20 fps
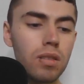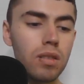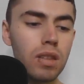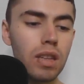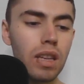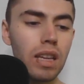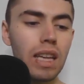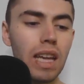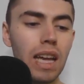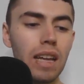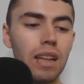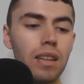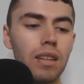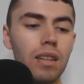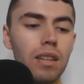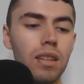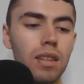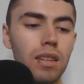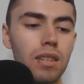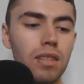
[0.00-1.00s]
the
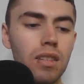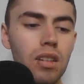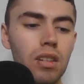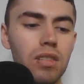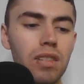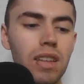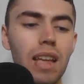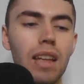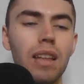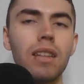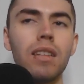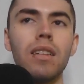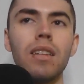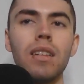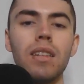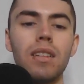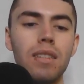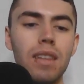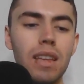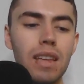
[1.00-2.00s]
Seahawks get
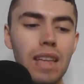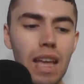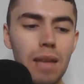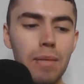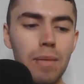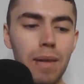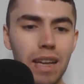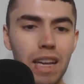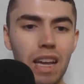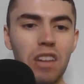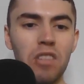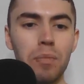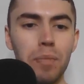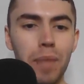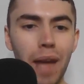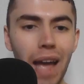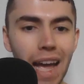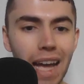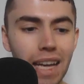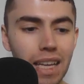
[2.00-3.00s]
DK Metcalf
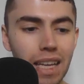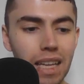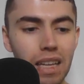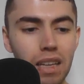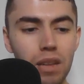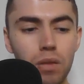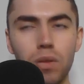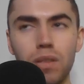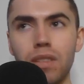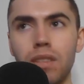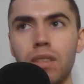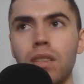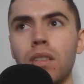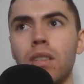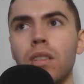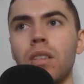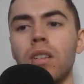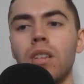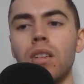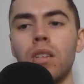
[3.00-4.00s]
back. He was
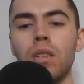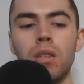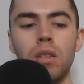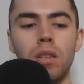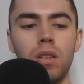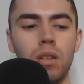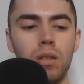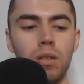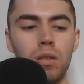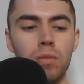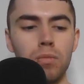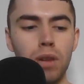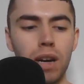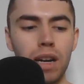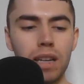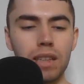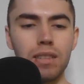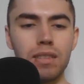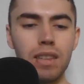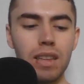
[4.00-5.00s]

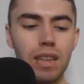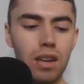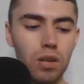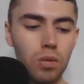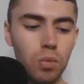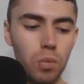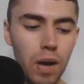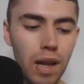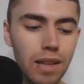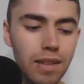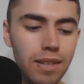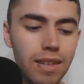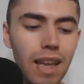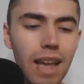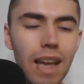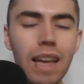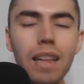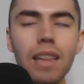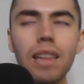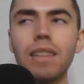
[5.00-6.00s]
practicing on
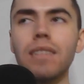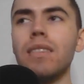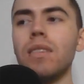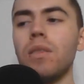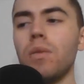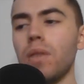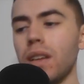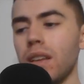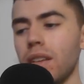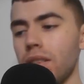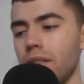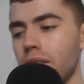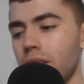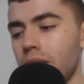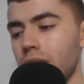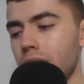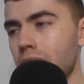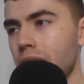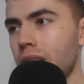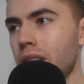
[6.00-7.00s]
Wednesday. Let's see what.
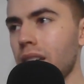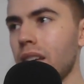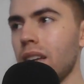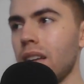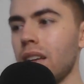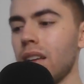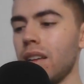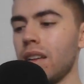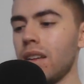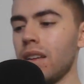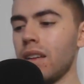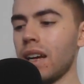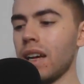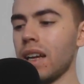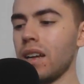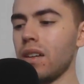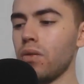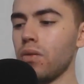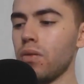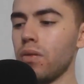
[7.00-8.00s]

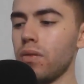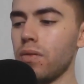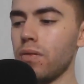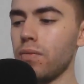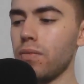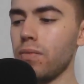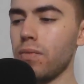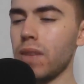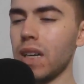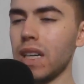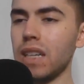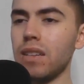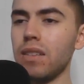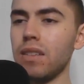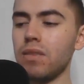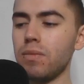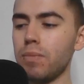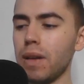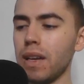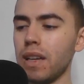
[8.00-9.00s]
I
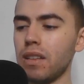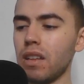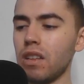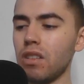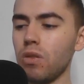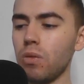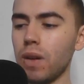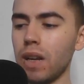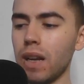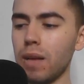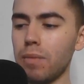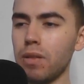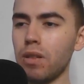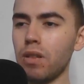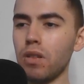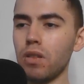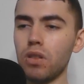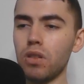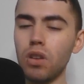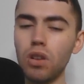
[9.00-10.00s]
didn't pay attention to what happened
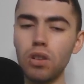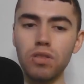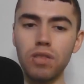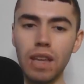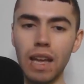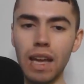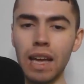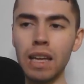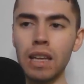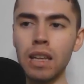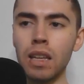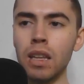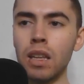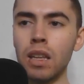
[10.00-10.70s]
on Thursday,